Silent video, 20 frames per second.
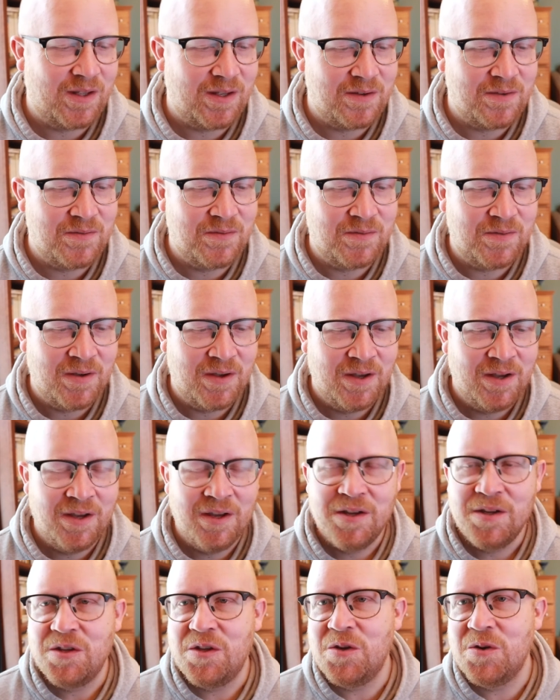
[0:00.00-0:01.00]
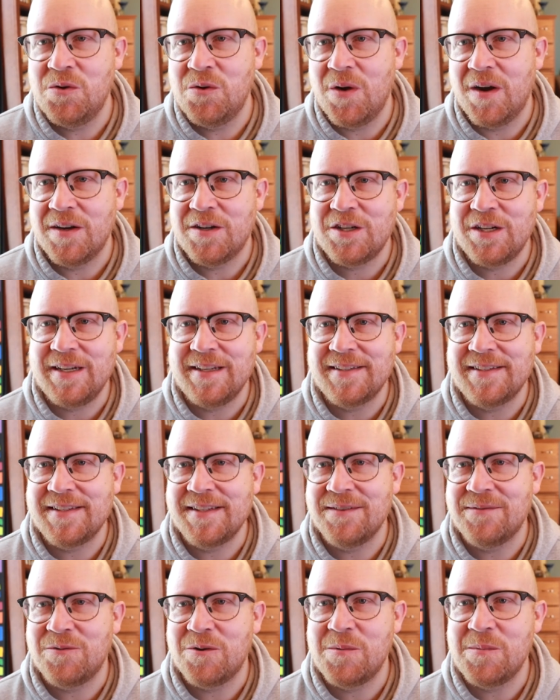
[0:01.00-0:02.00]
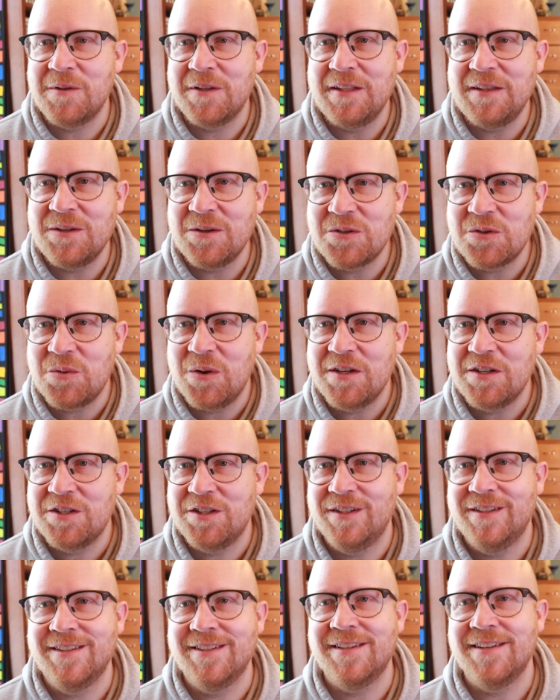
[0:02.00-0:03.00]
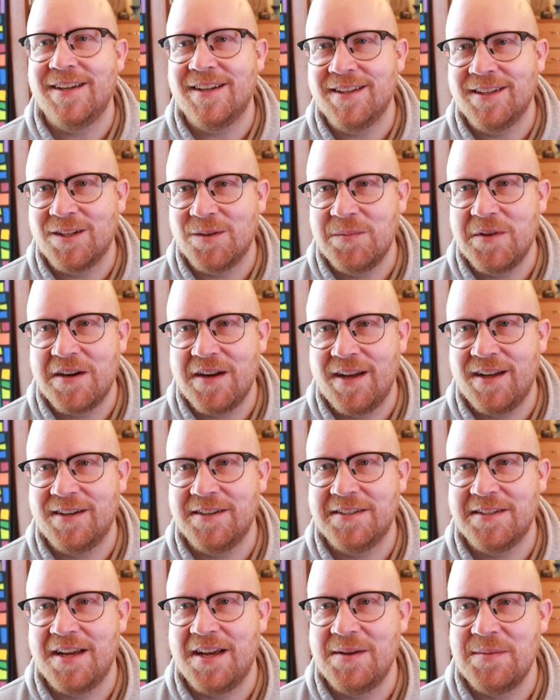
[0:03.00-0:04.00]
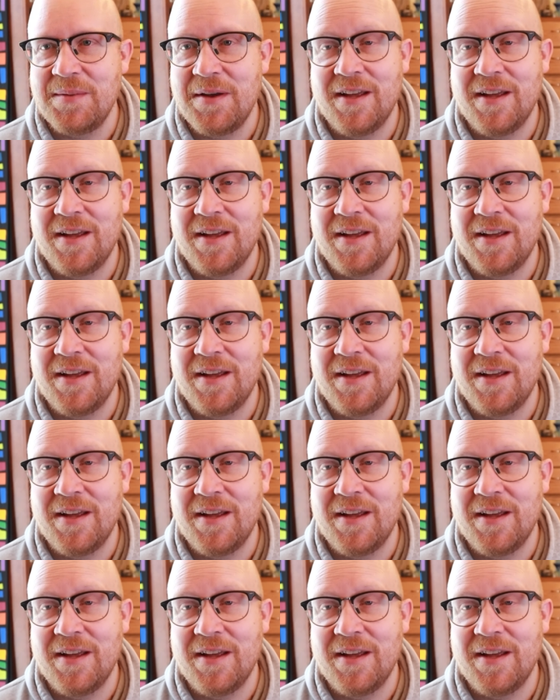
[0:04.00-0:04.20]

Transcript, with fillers: give you a chance to formulate those questions a little bit ahead of time,